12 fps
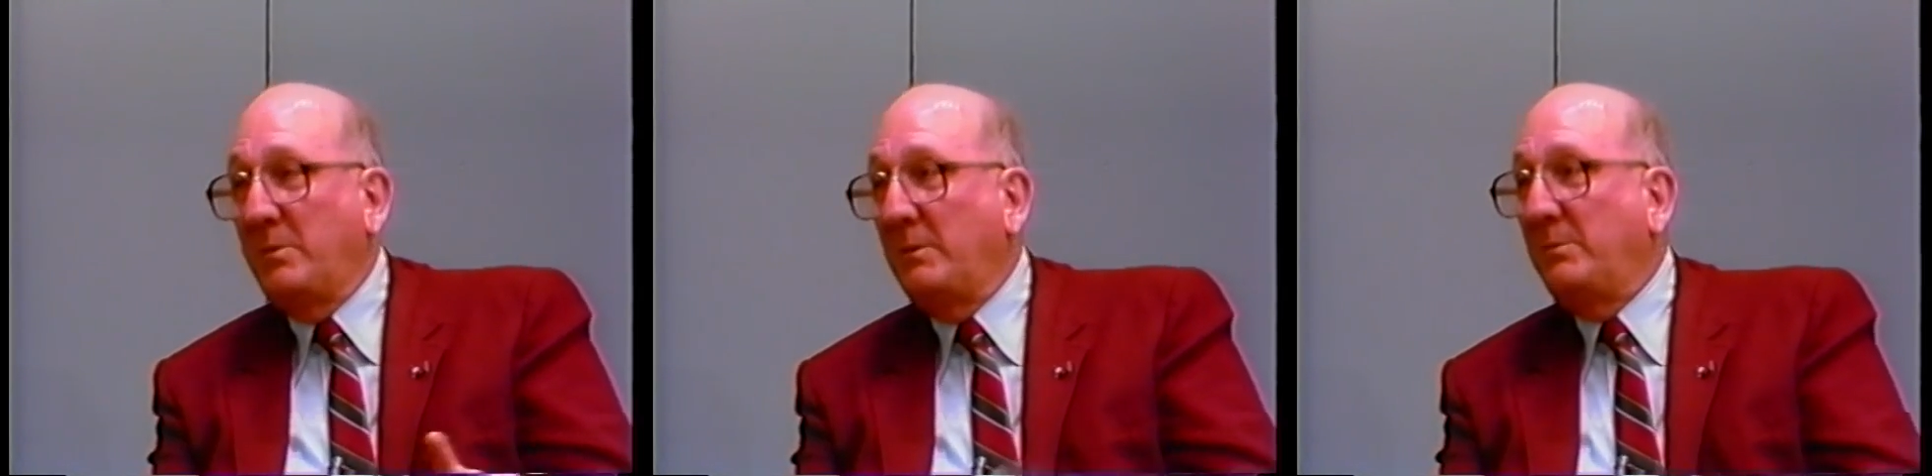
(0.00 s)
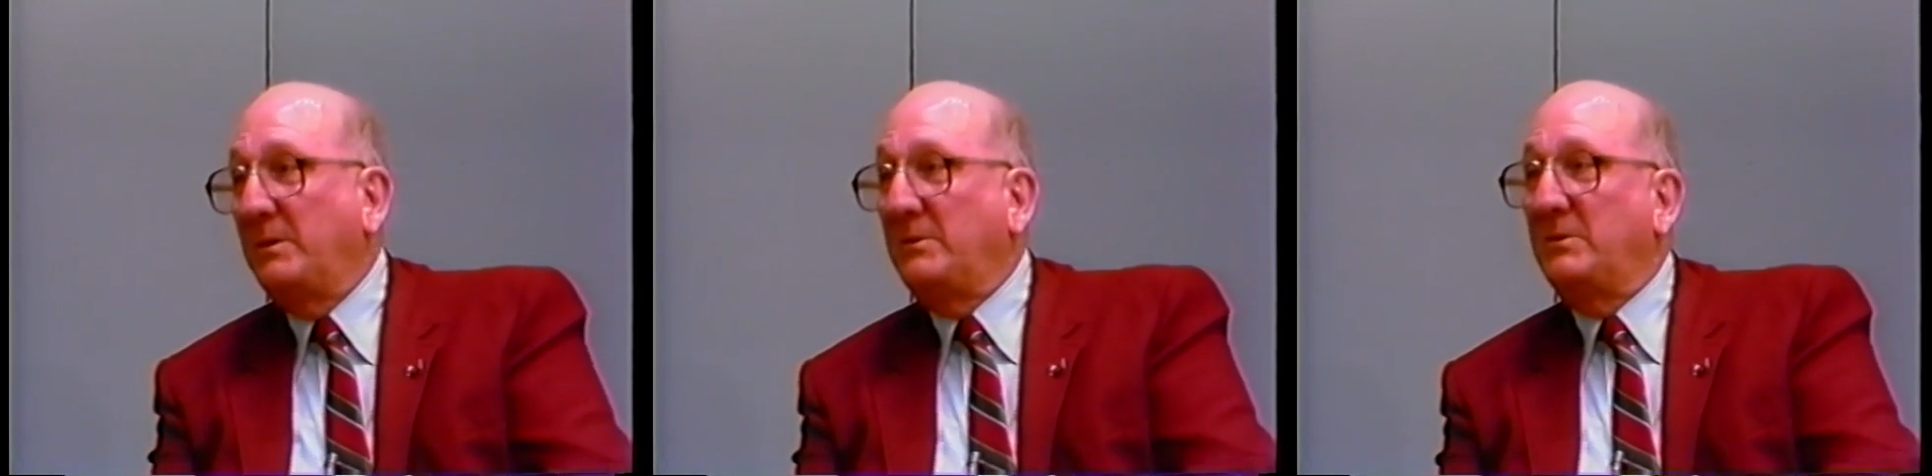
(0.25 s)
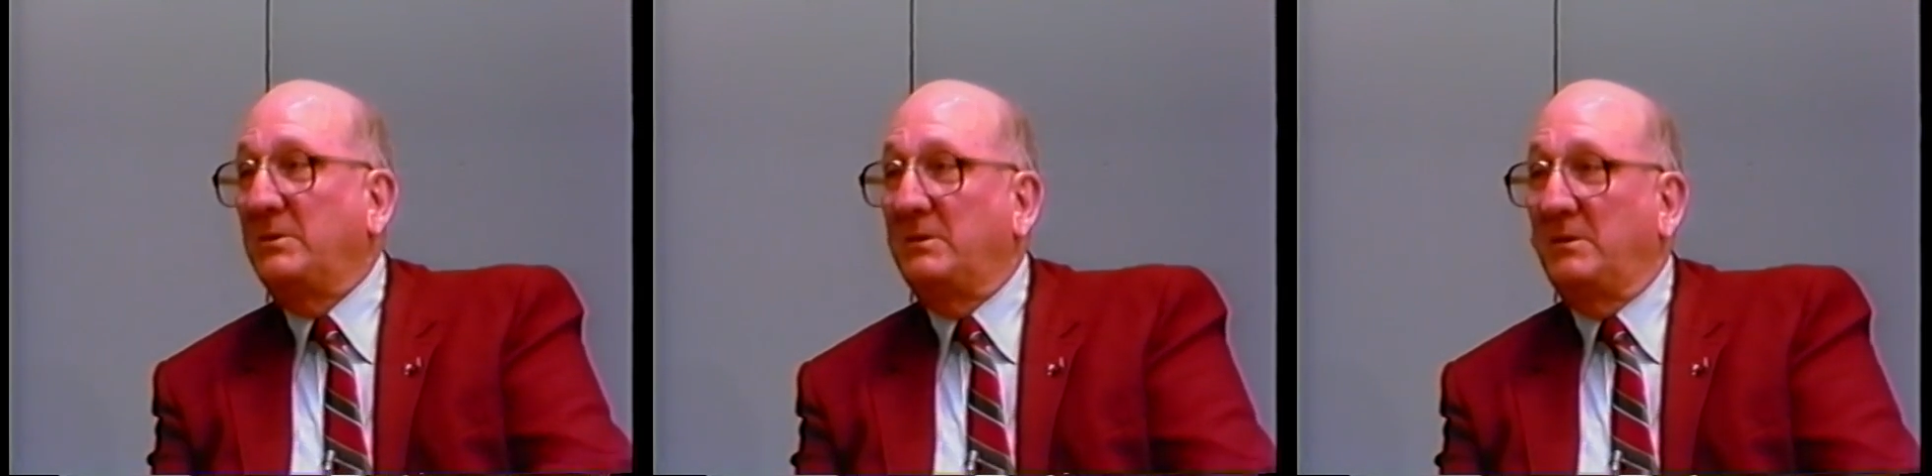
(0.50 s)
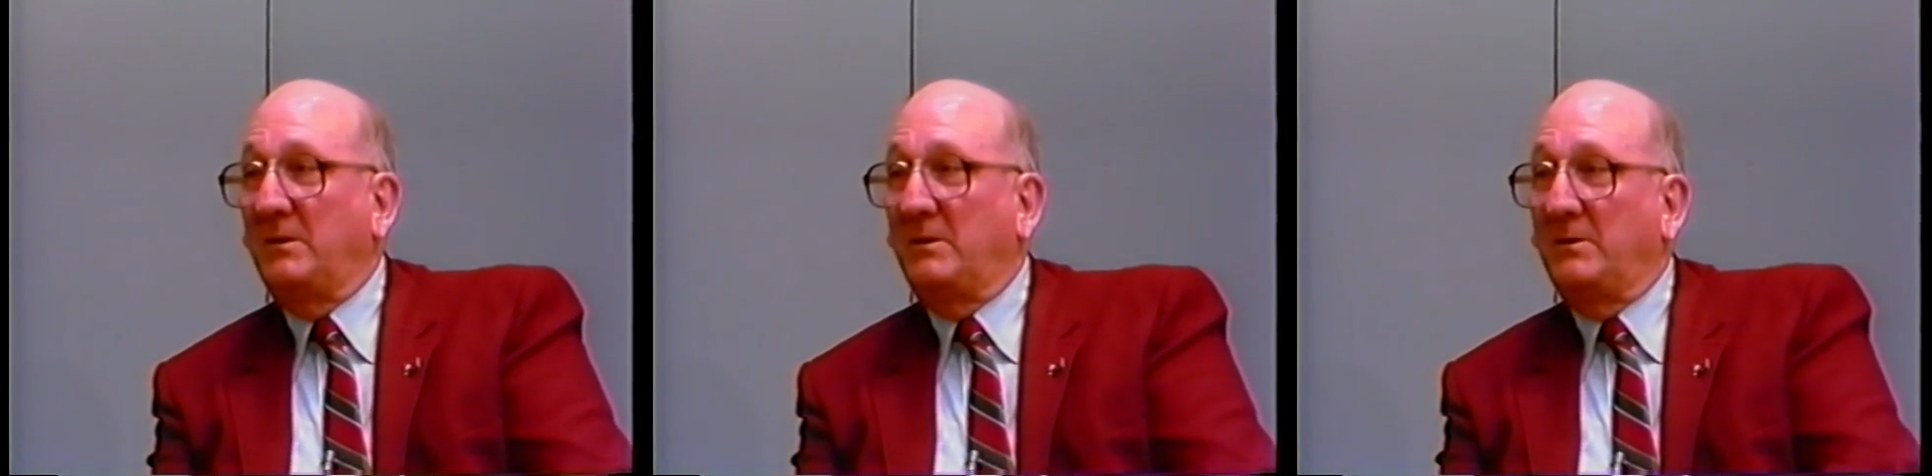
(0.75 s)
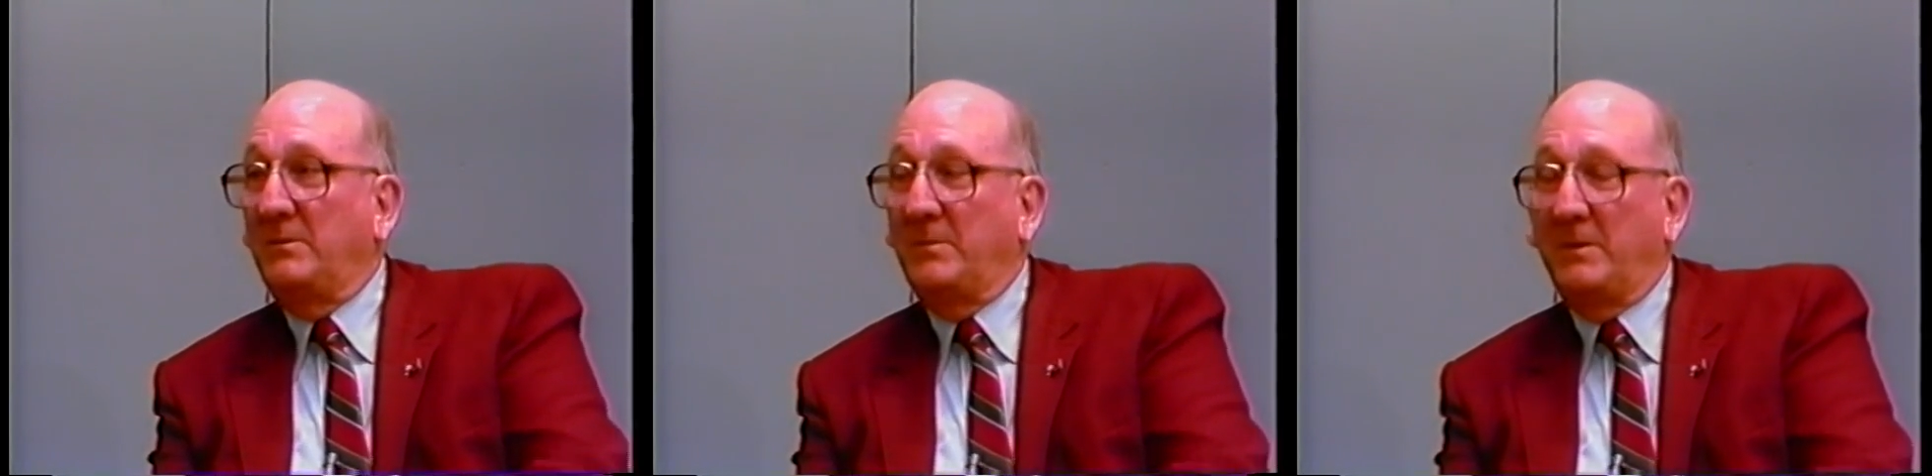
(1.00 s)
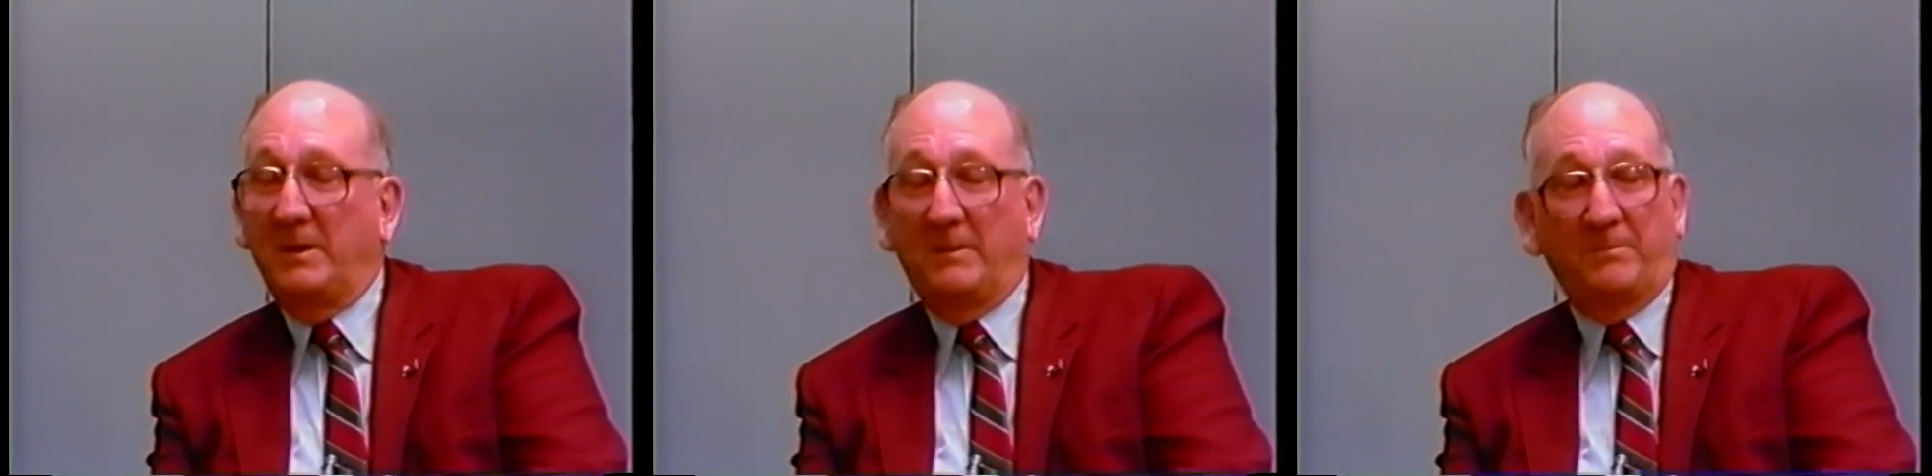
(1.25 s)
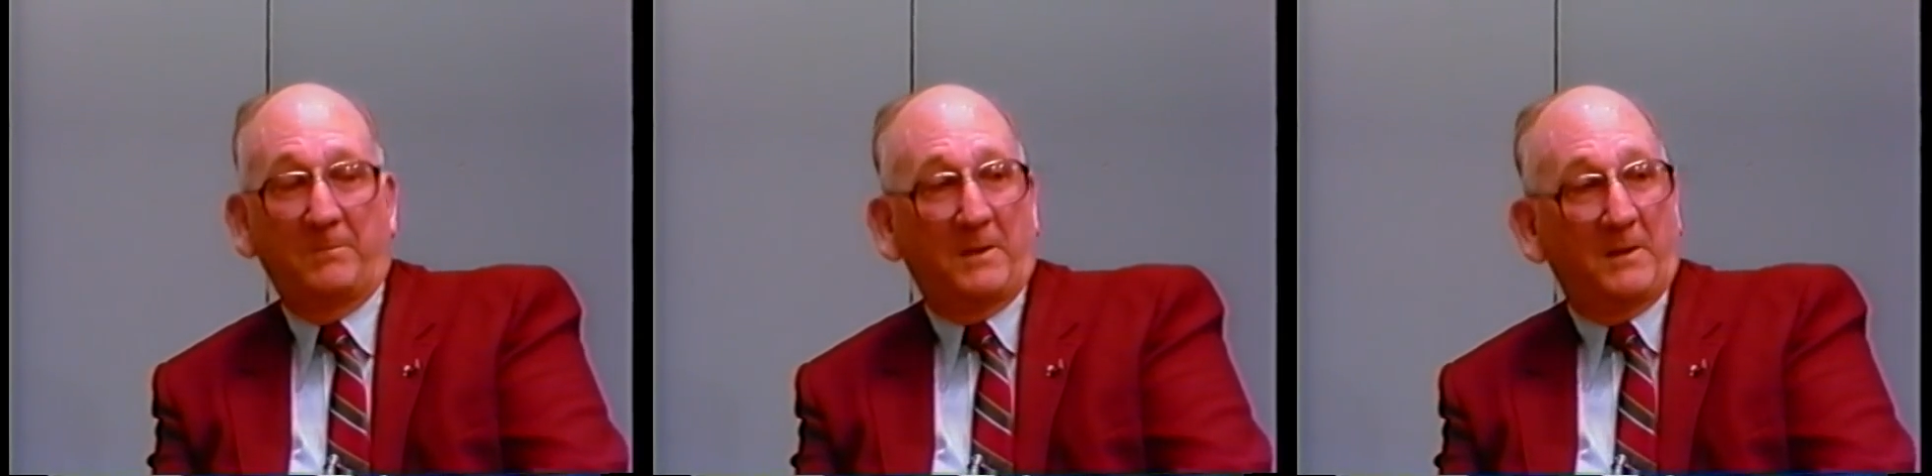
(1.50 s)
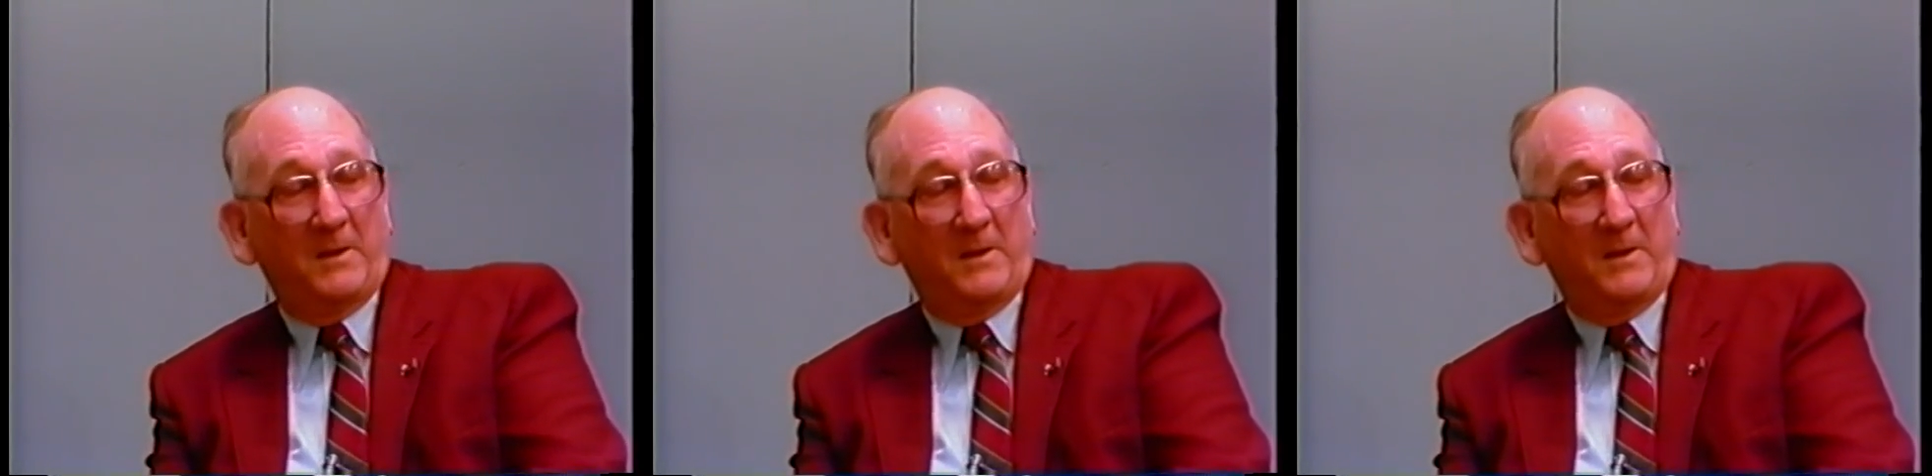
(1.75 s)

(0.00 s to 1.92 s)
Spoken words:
puppets, you know. And